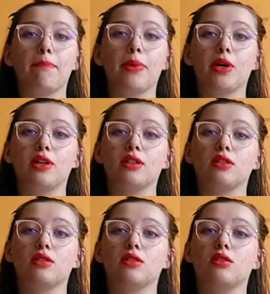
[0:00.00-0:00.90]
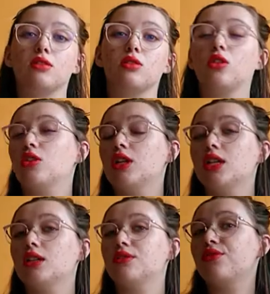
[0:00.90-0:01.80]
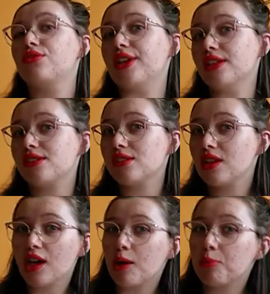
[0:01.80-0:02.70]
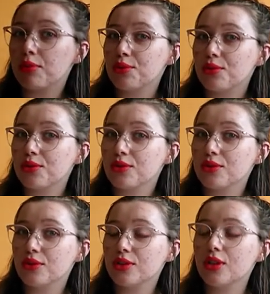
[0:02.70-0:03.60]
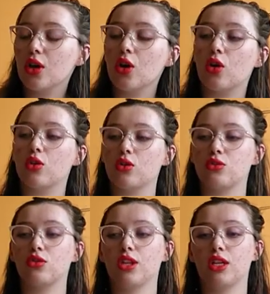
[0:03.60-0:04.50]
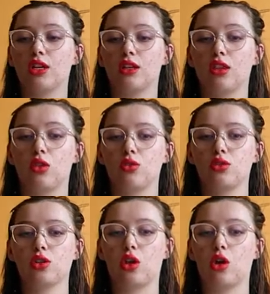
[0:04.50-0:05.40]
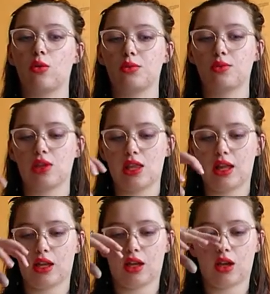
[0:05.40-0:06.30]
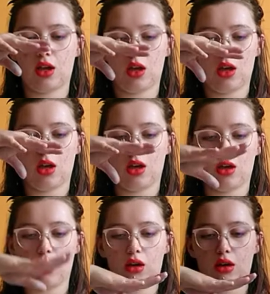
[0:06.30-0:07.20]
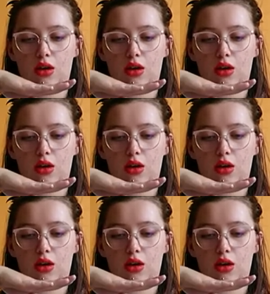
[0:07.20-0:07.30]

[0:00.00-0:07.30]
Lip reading: But do you need a fancy cup? Or do you need those cups with like a